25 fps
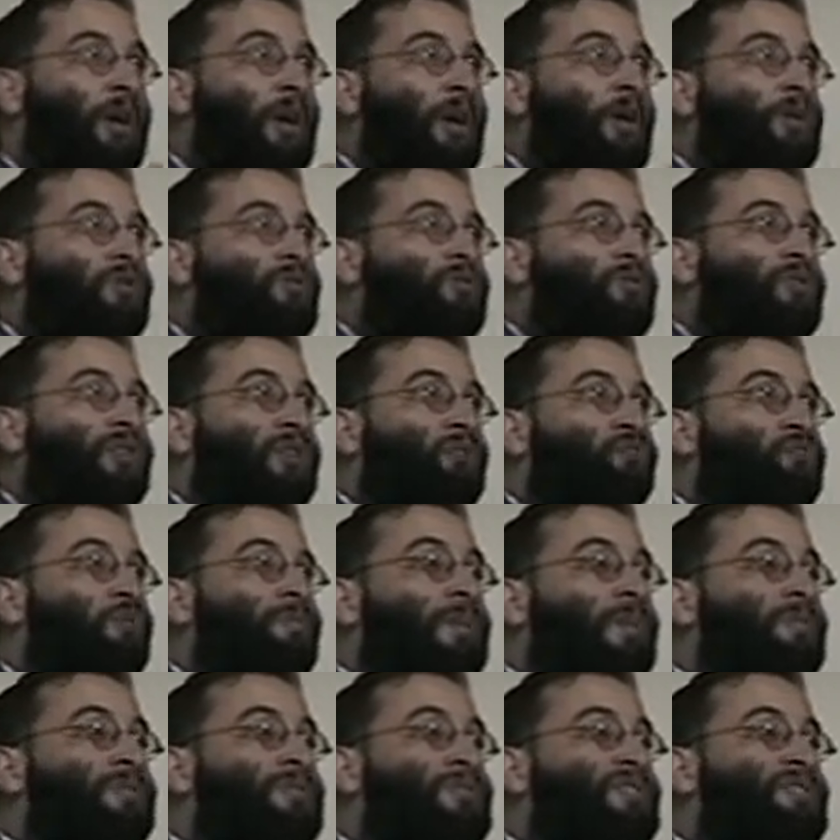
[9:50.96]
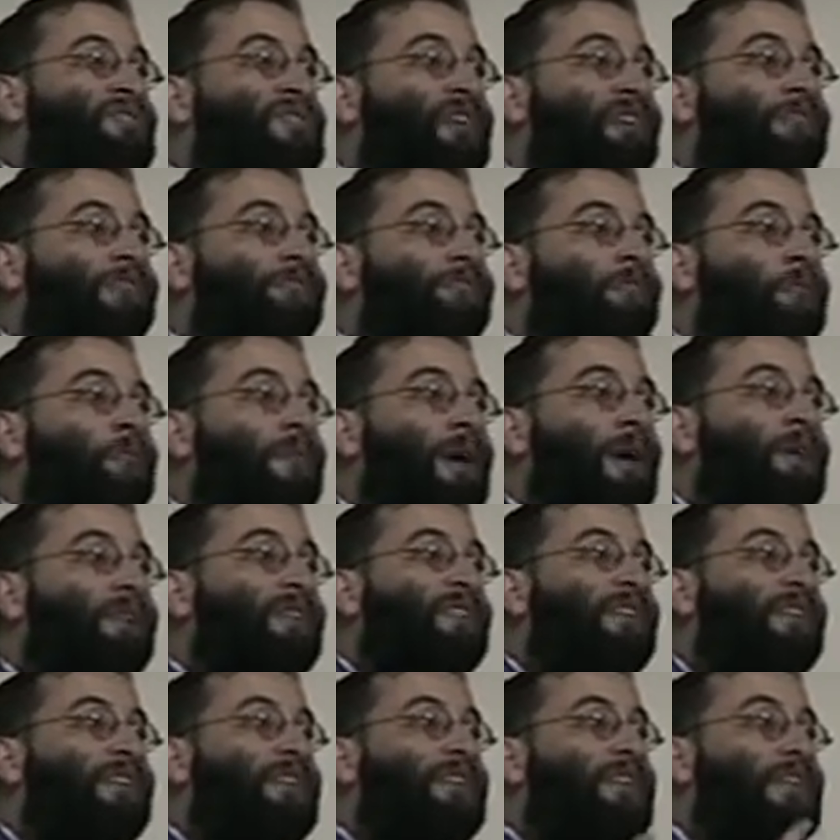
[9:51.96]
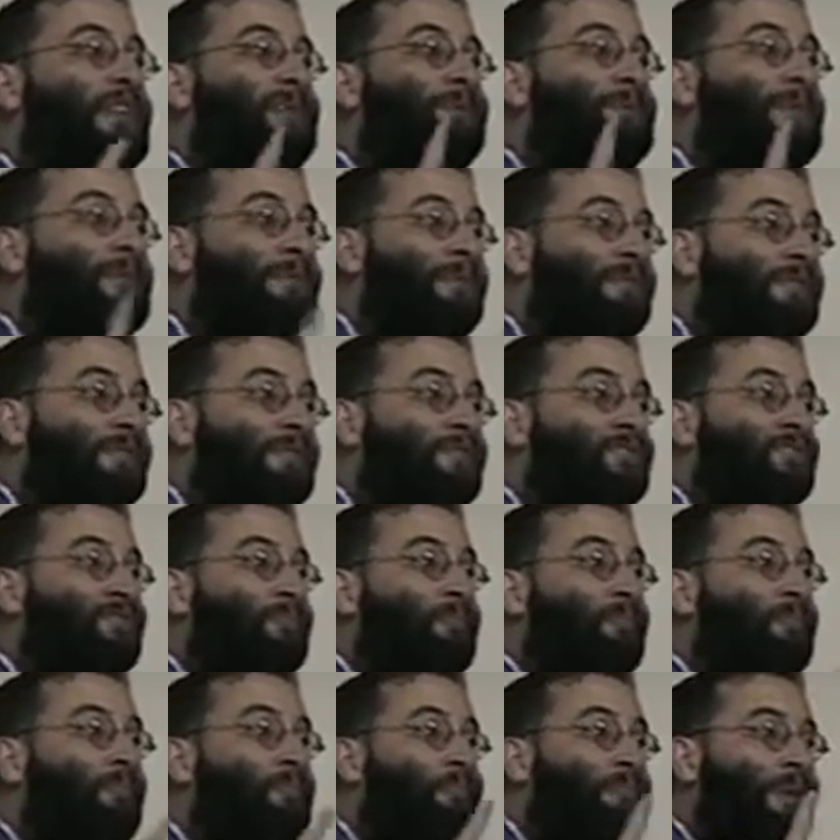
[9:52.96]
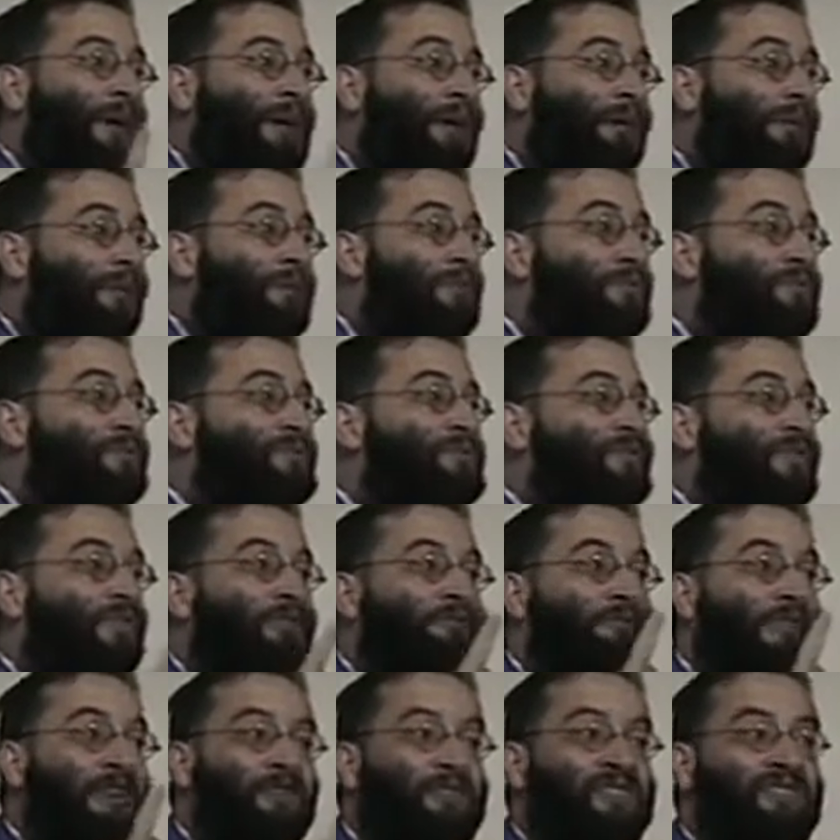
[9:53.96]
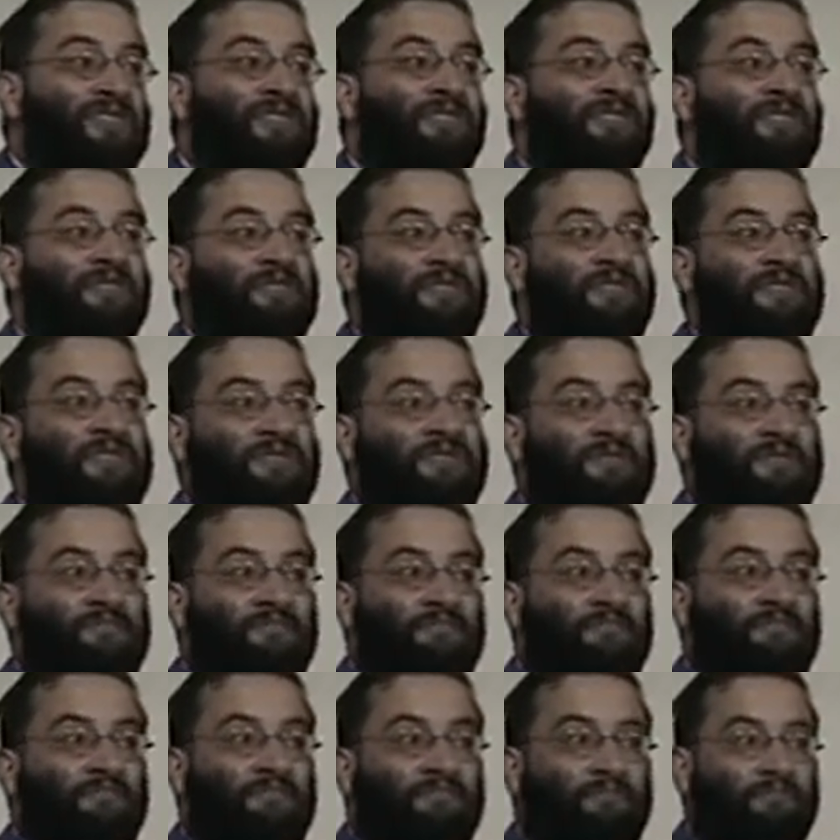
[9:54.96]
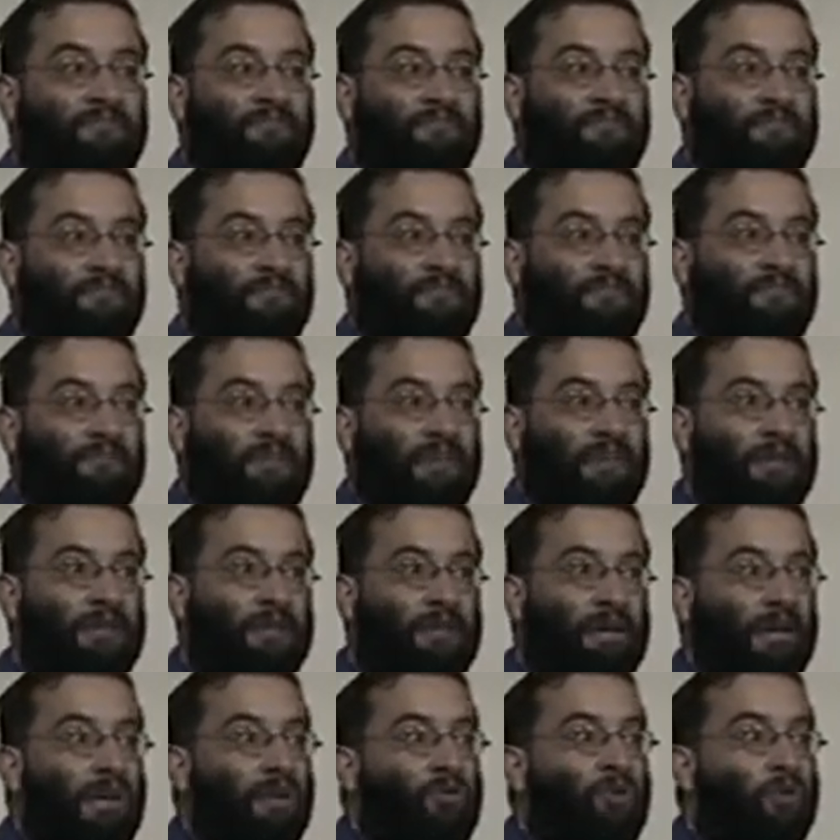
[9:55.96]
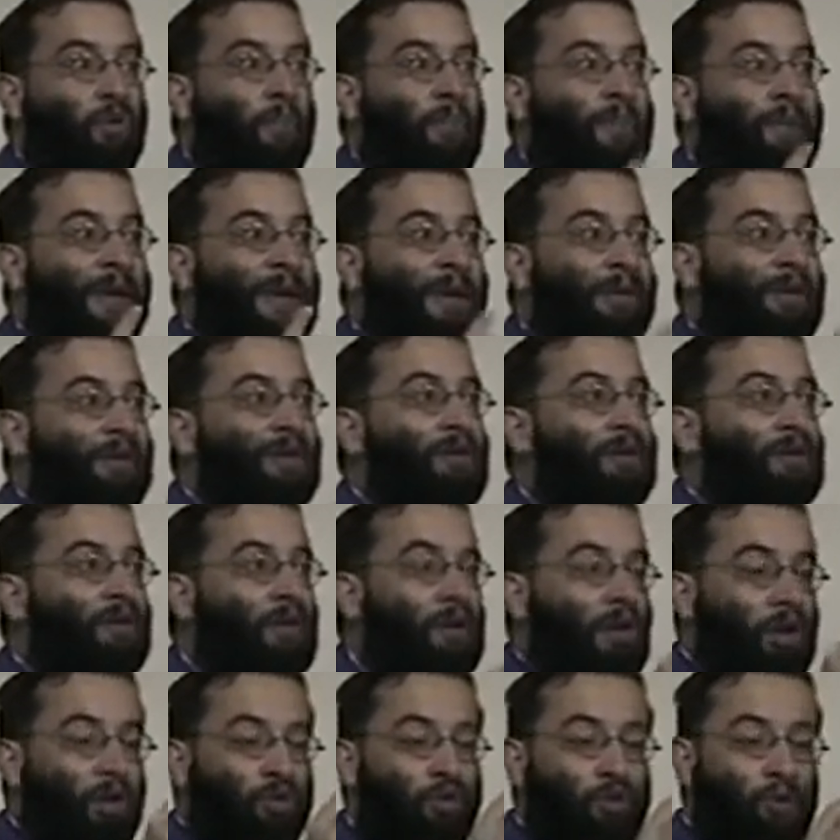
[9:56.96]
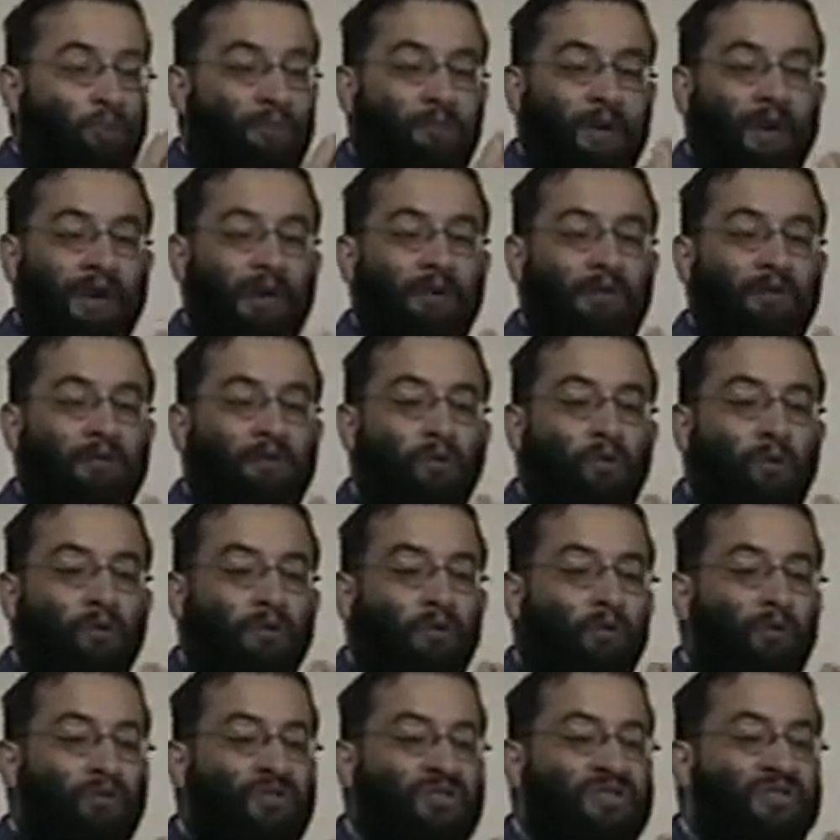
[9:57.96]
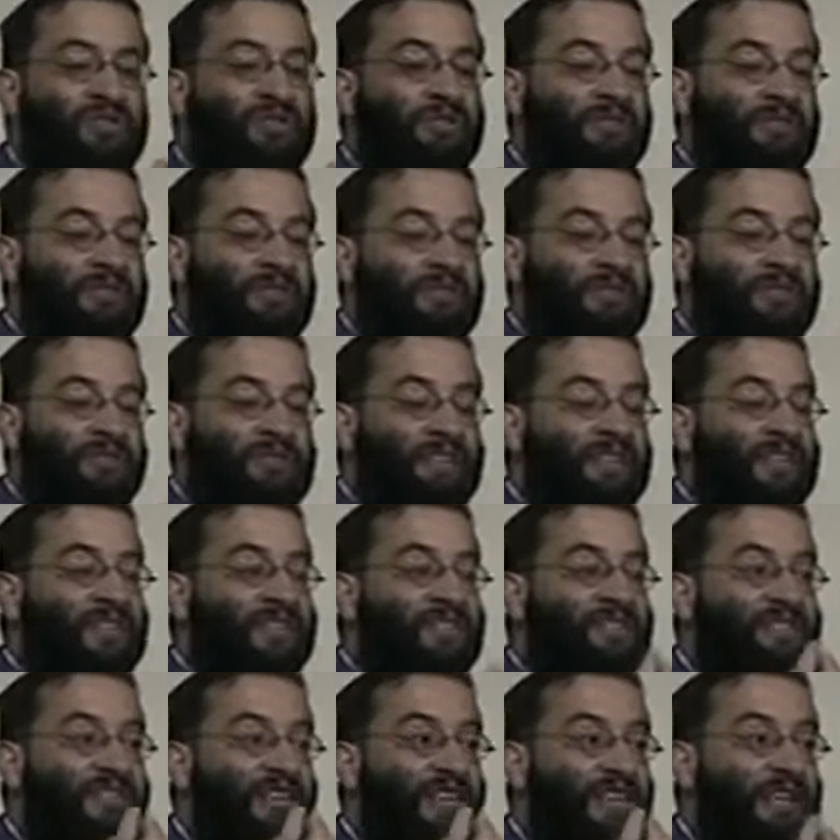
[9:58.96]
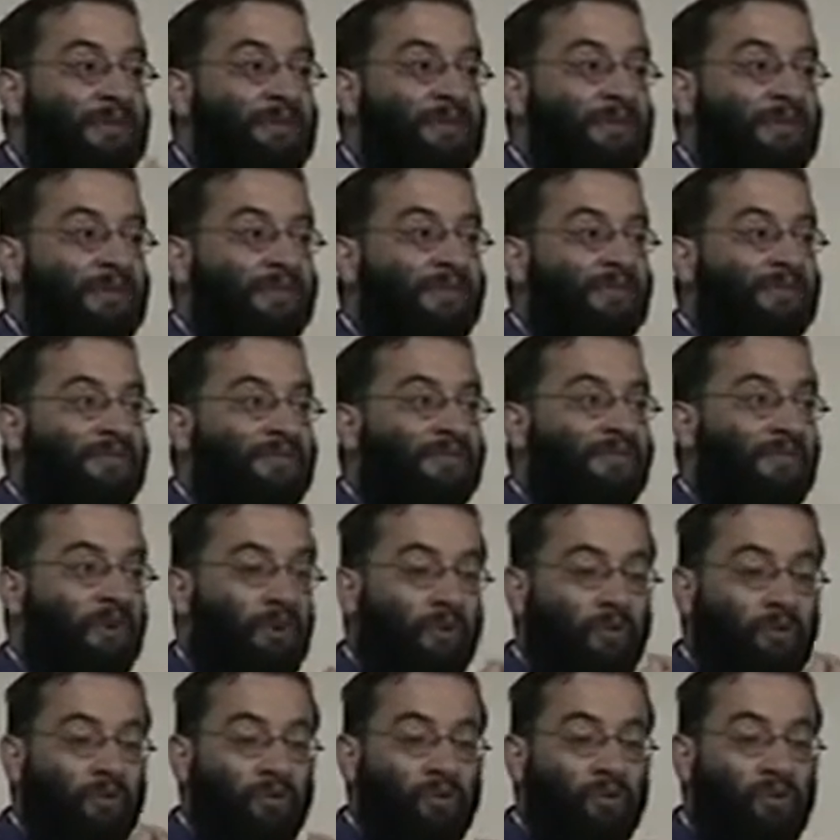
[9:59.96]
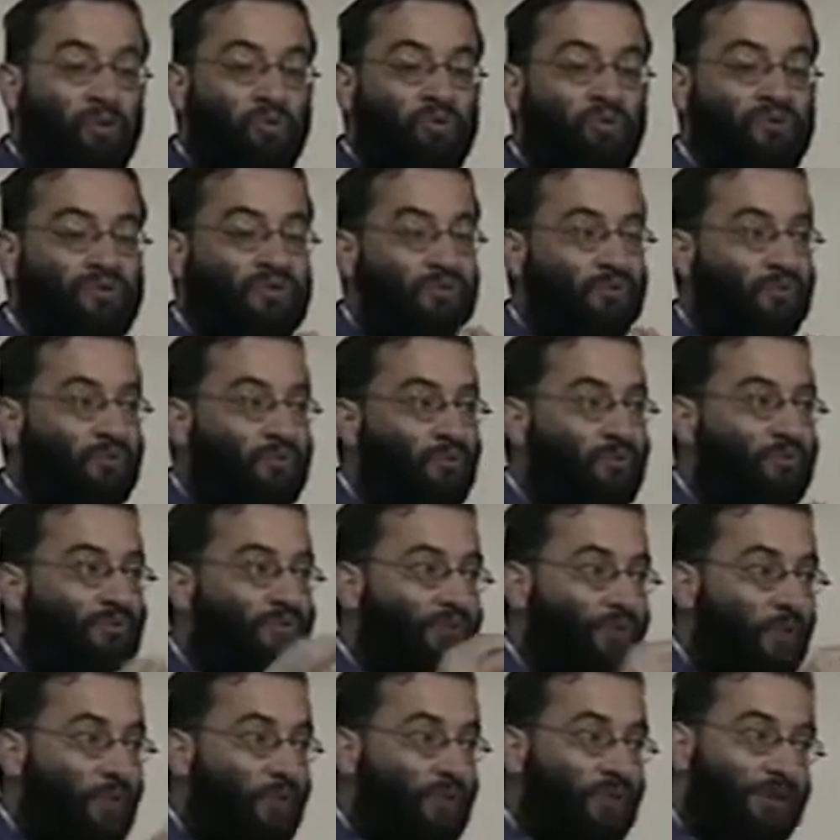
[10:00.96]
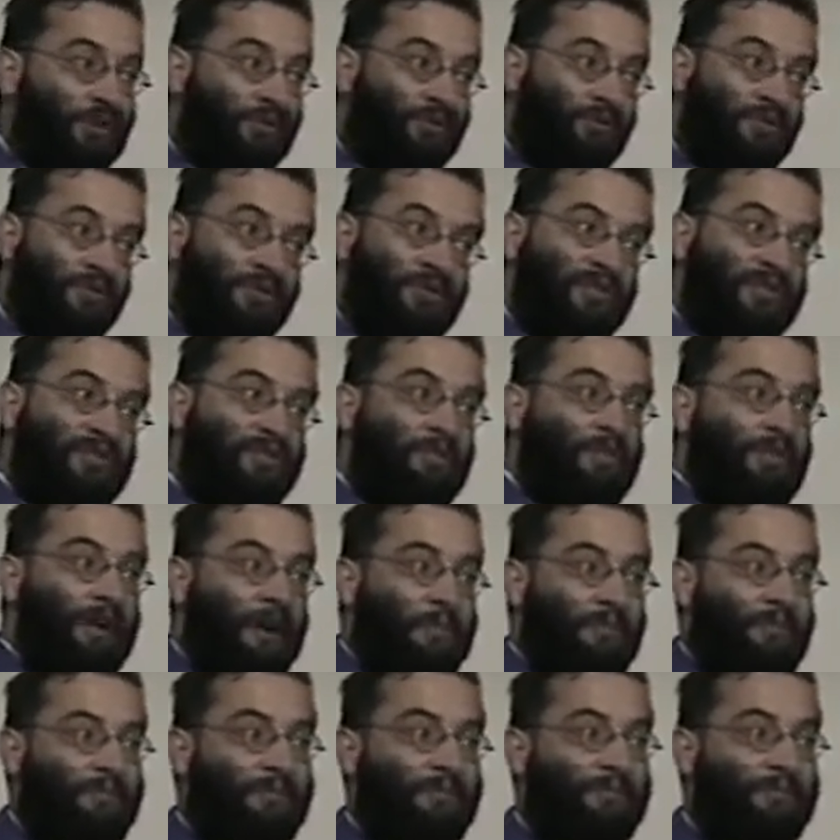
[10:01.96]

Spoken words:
so that we may be saved from the imminent perils of our sins. The peril of those sins is imminent on those who fall into this trap.